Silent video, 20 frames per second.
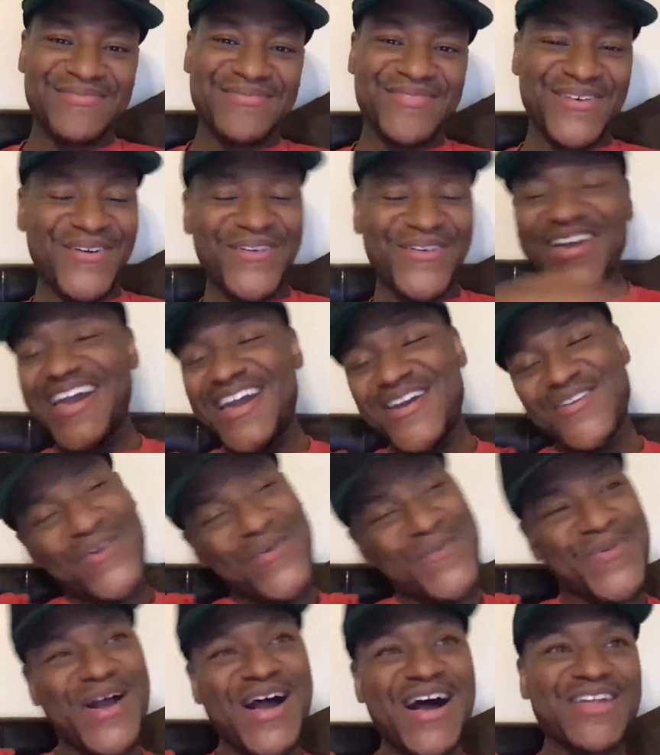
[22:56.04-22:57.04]
Oh yeah,
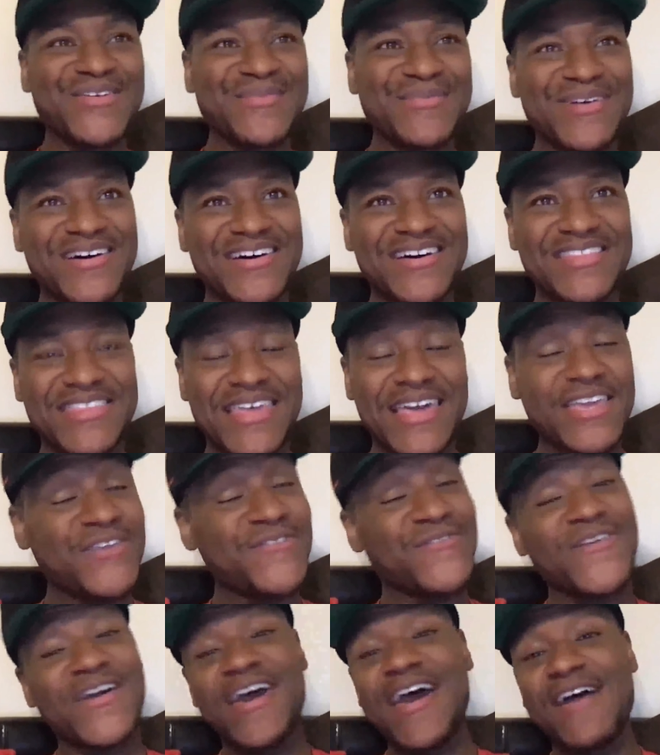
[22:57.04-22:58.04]
no problem. Thank you
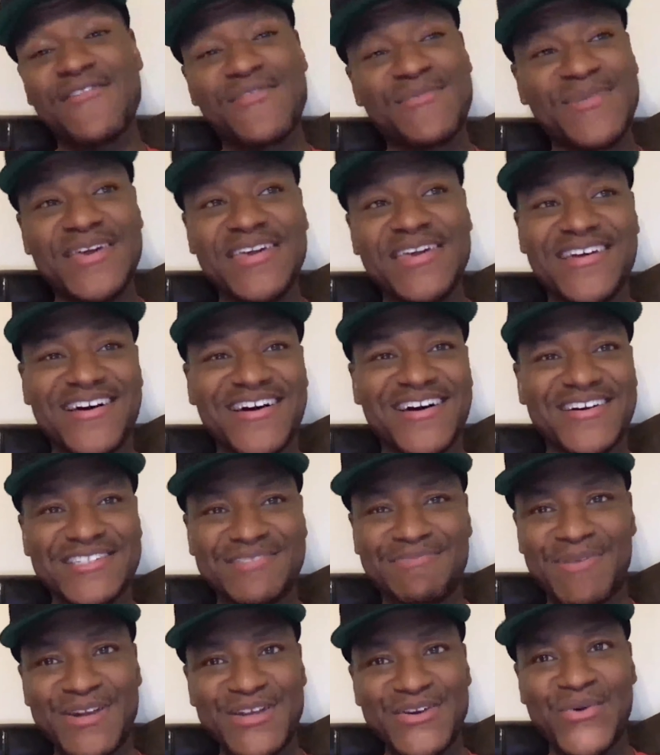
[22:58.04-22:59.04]
for having me.
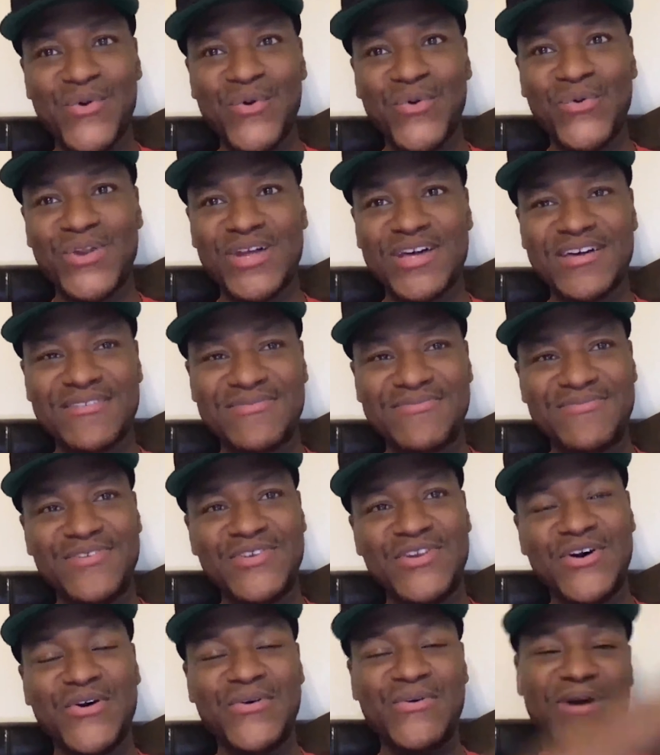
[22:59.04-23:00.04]
It's cool to,
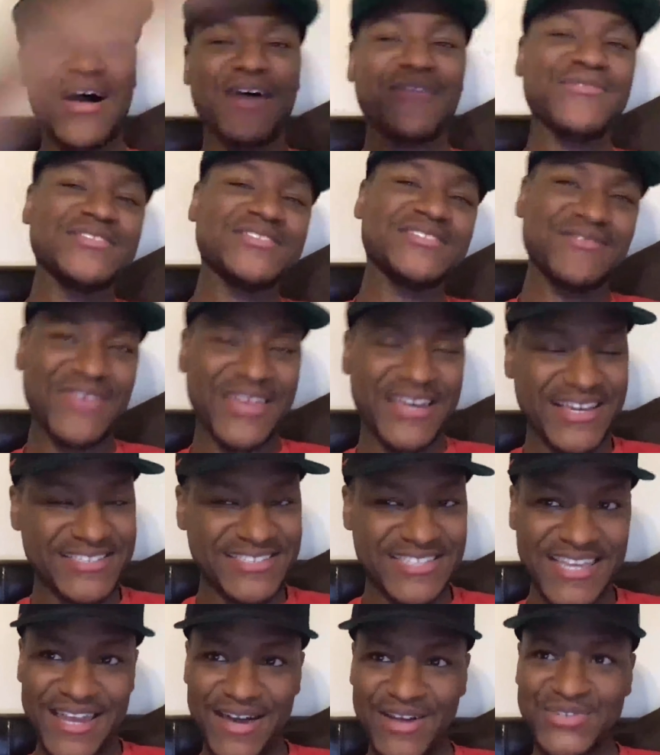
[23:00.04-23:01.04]
I was like I
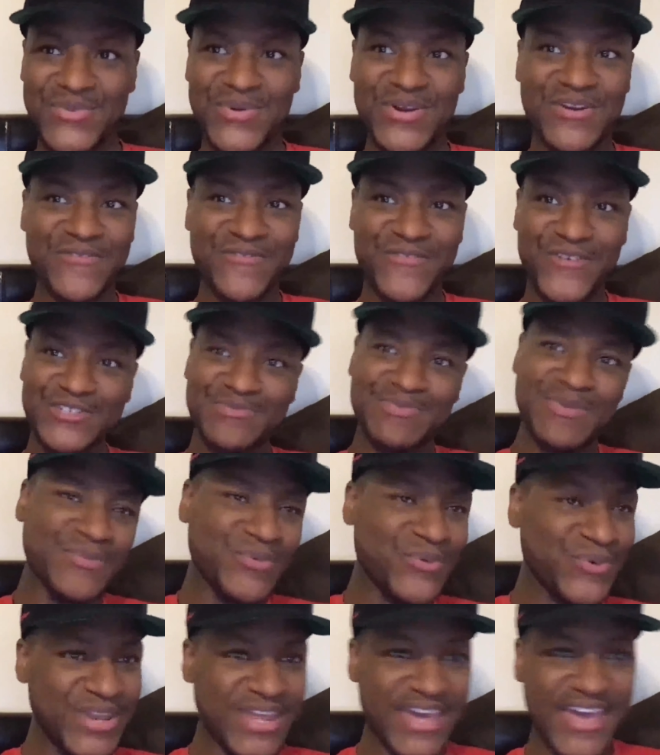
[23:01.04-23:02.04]
said, I was one of the first
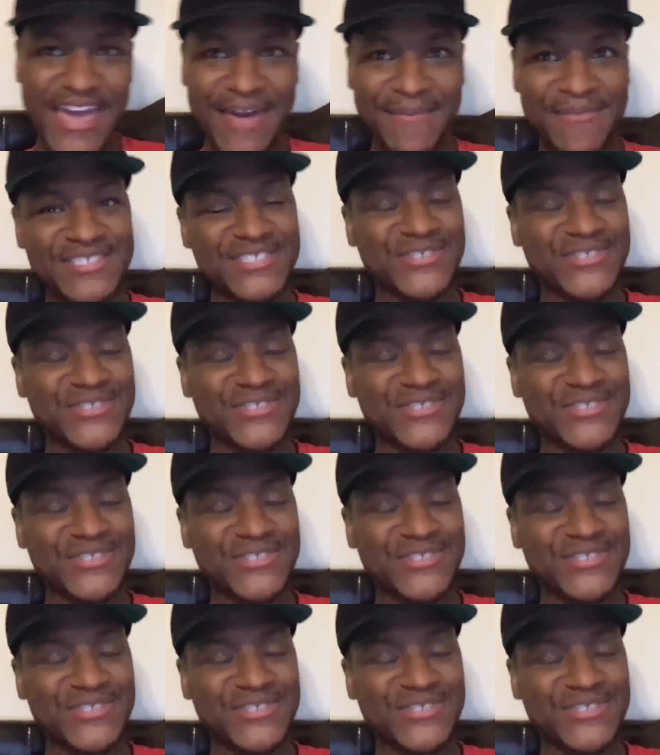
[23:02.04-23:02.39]
people in the habit,